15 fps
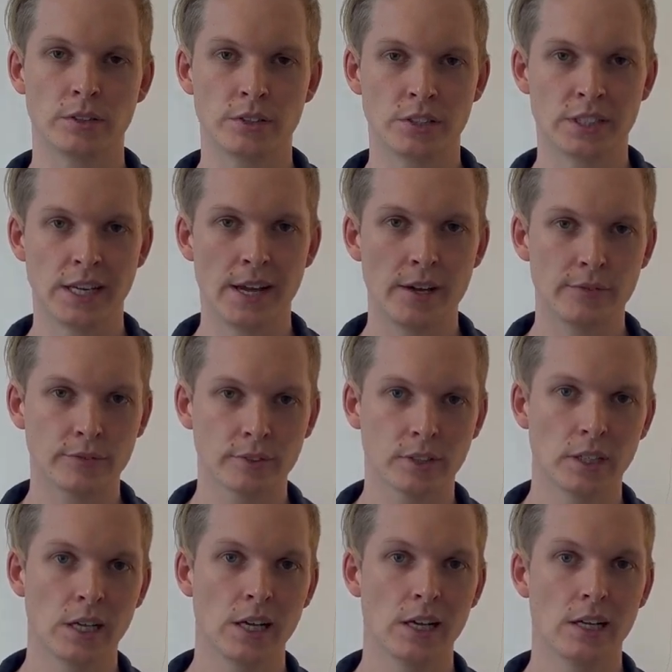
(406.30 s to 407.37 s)
the shaft
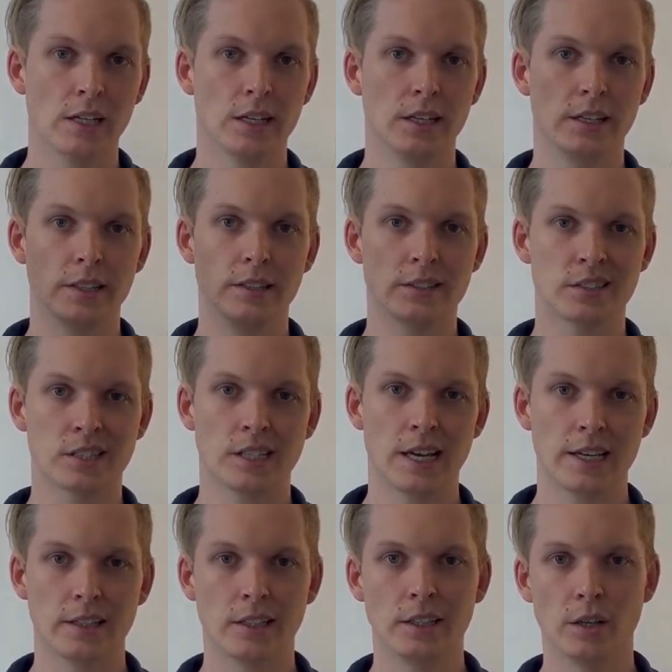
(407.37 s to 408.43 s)
is
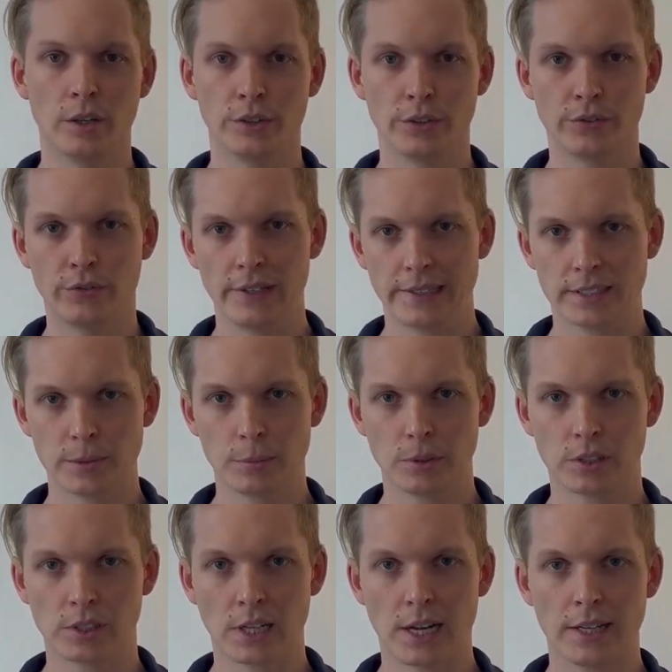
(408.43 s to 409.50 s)
slightly on the flexible
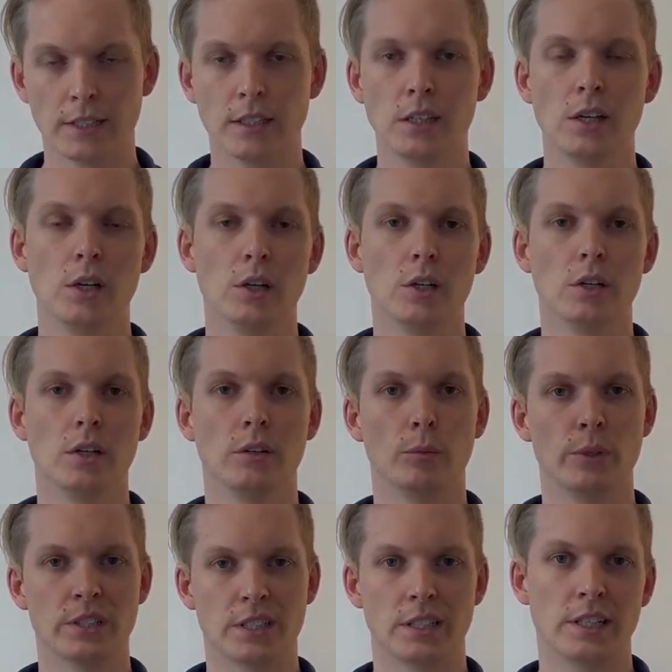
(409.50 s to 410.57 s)
side,
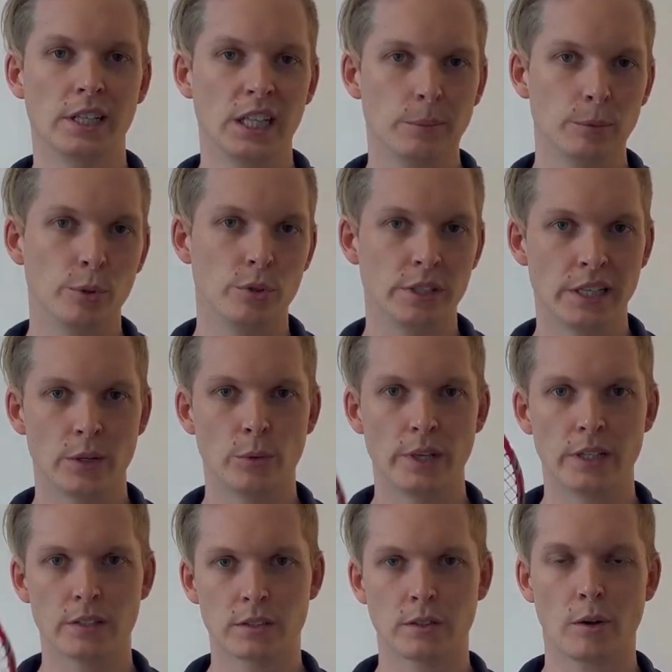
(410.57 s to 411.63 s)
which can help you
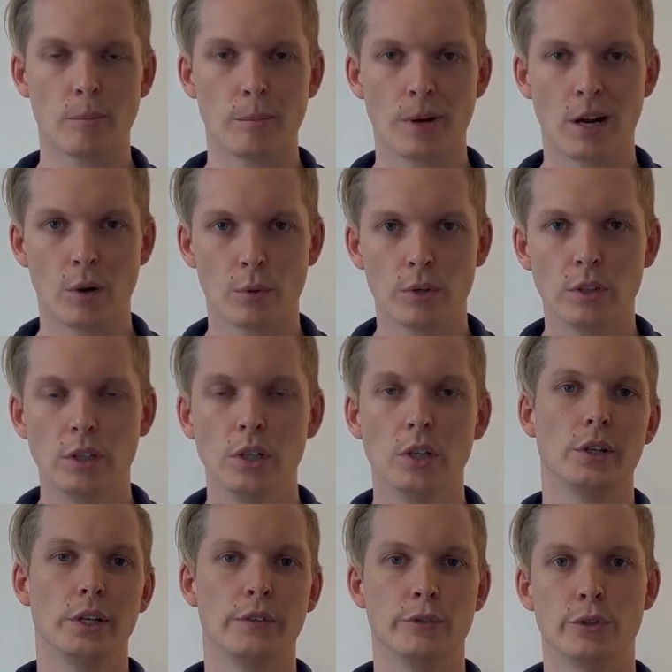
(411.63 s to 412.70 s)
generate some power
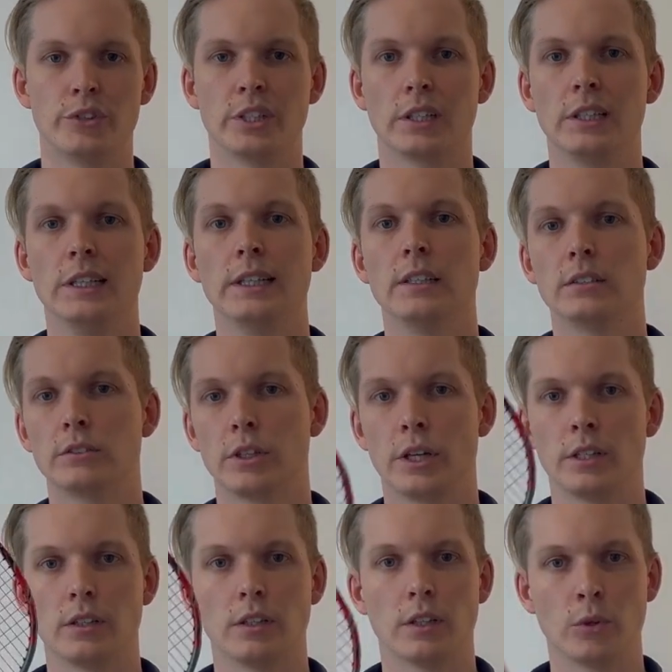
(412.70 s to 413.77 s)
if your technique is
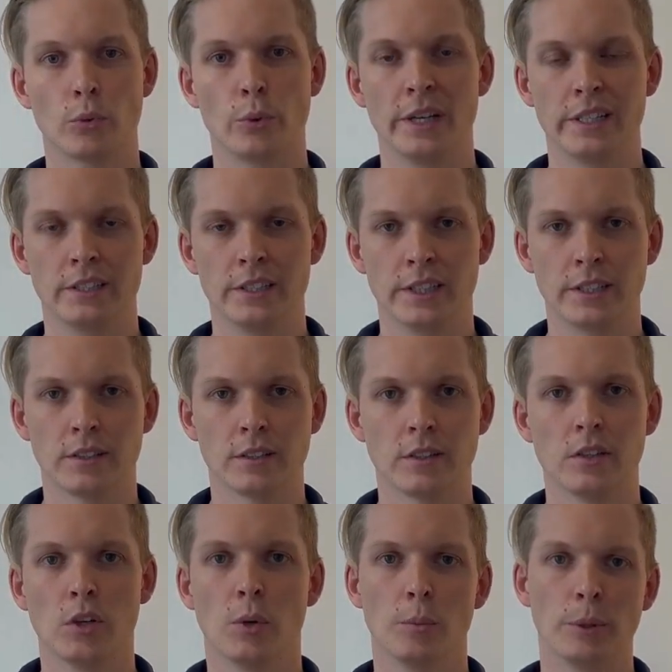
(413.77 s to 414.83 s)
not great yet.
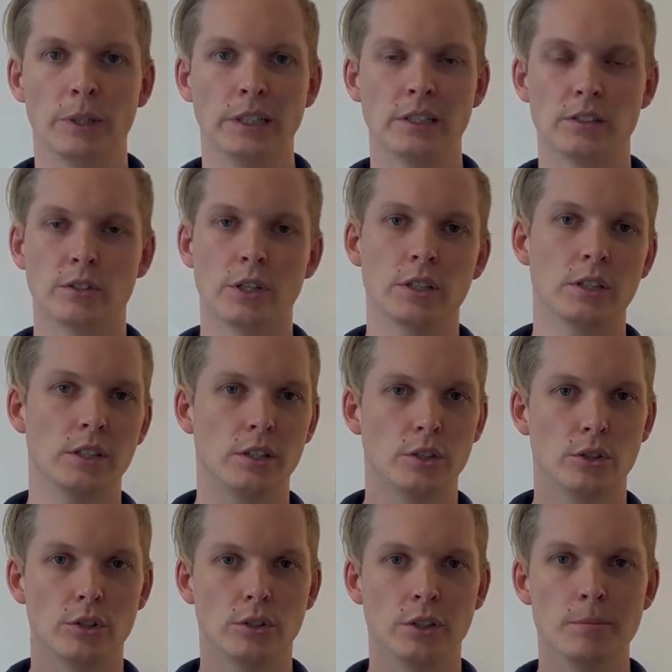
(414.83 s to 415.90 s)
But it's not
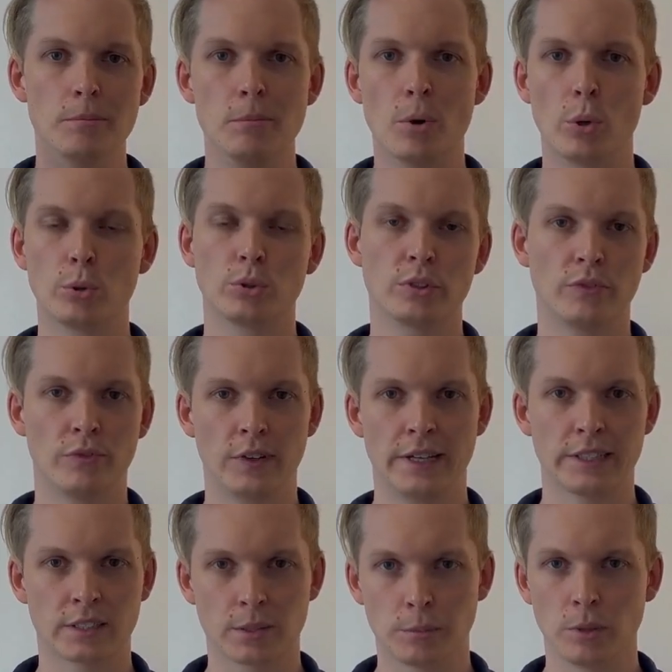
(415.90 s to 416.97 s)
the most
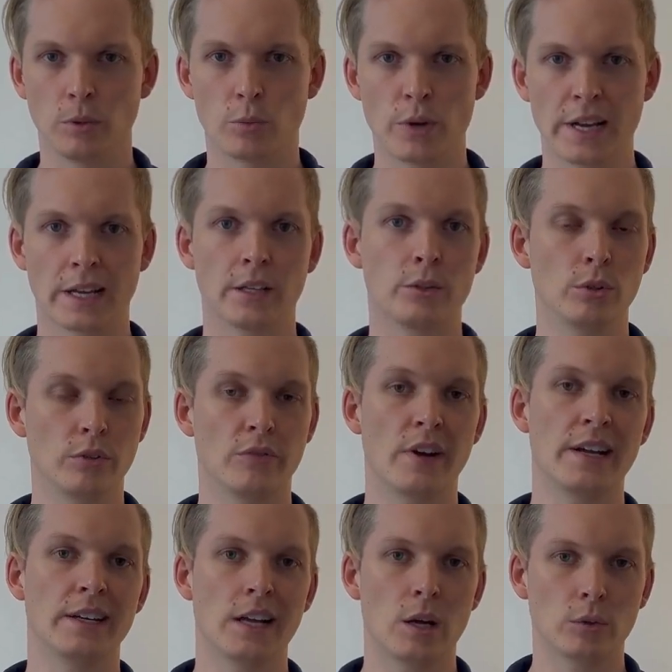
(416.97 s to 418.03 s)
flexible racket you'll
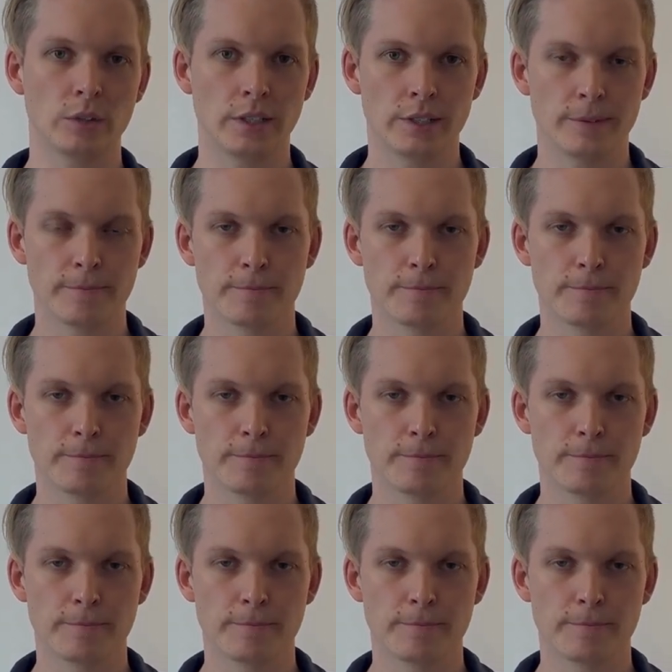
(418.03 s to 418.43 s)
find out there.